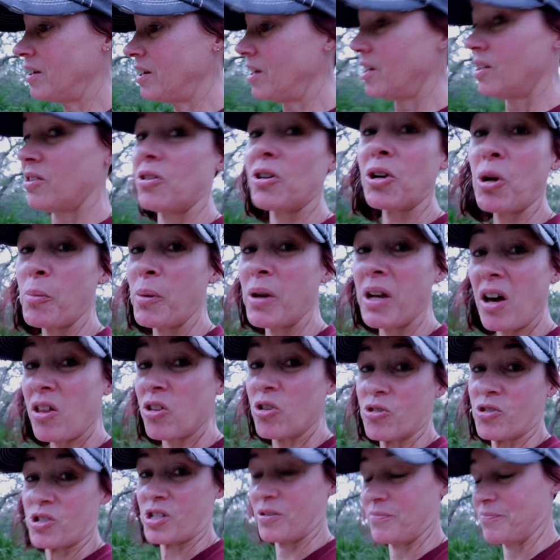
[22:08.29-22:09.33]
there could be
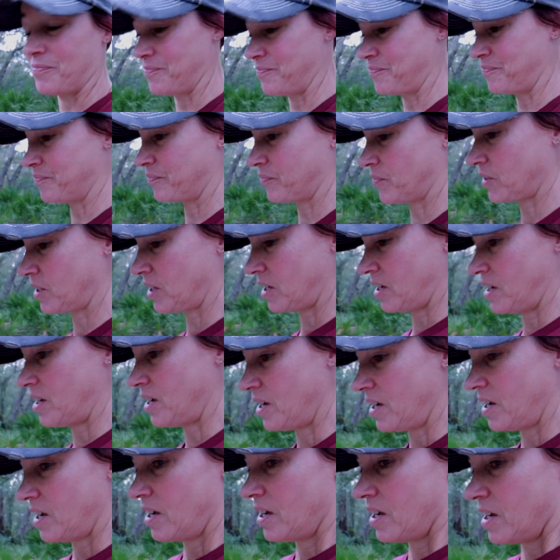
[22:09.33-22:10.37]
others.
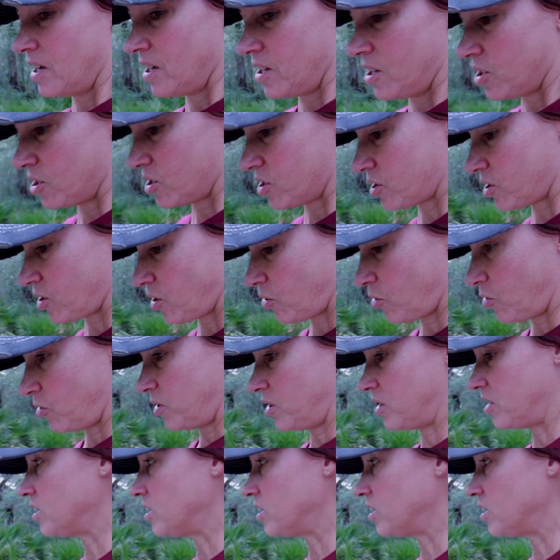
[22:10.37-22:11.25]
Well, so